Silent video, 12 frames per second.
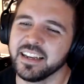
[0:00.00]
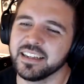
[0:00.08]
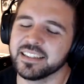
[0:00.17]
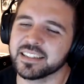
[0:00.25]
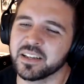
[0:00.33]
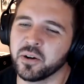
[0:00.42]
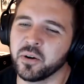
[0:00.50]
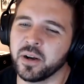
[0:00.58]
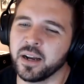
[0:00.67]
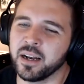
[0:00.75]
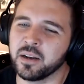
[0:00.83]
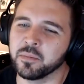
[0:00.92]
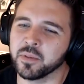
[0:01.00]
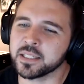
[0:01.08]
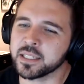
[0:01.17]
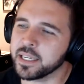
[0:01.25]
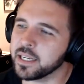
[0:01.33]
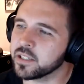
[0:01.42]
So let's
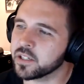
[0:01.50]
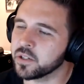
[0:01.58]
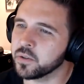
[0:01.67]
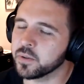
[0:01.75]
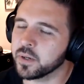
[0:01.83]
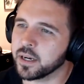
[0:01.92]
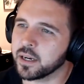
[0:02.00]
get into